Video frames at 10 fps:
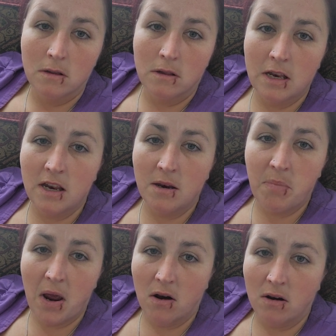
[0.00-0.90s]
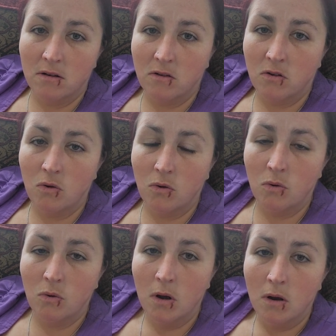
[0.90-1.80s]
They need parents
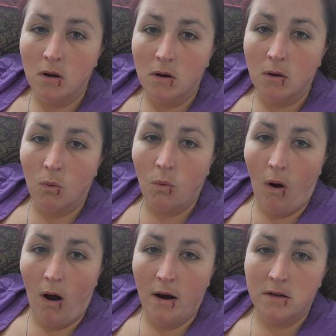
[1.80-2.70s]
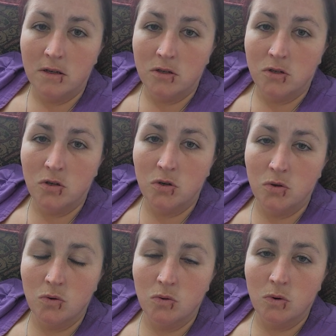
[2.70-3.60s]
who want
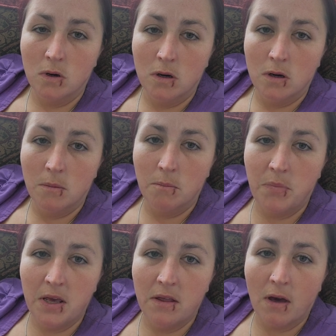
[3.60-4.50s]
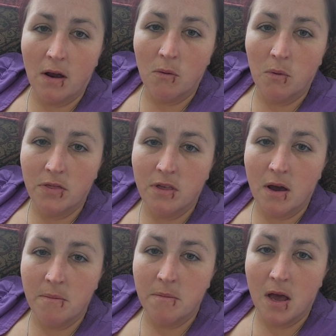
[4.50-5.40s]
to be there with
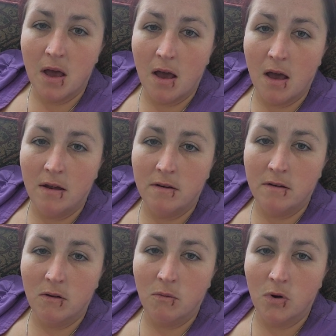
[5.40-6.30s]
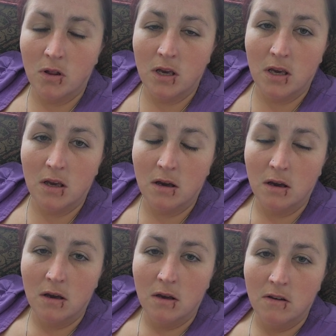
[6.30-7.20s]
them and really
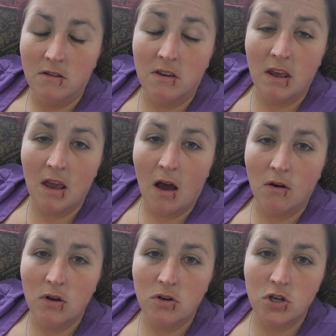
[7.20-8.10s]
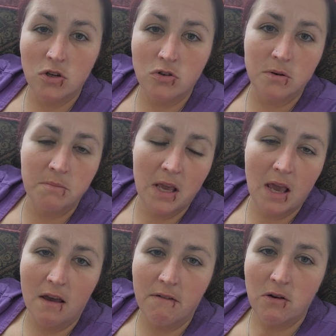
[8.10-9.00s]
see how their children
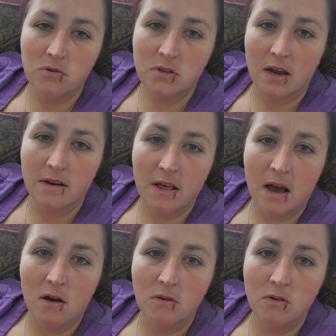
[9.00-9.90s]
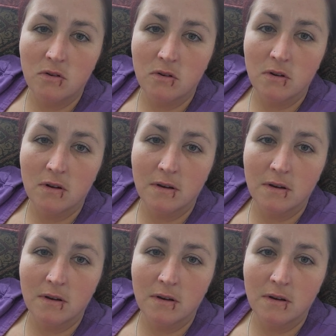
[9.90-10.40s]
behave outside of the house.